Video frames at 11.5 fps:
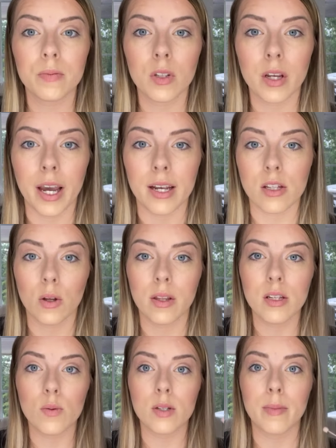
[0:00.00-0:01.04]
Okay, so
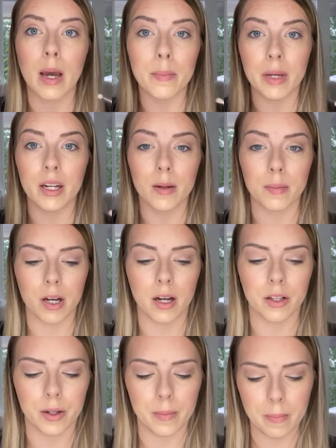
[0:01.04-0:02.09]
this was my medium
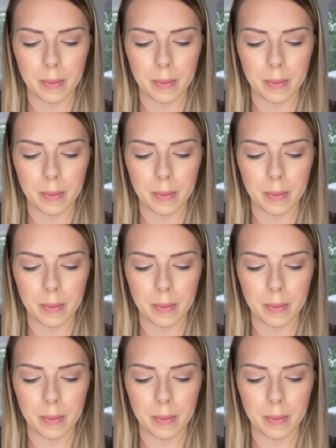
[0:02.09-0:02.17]
color.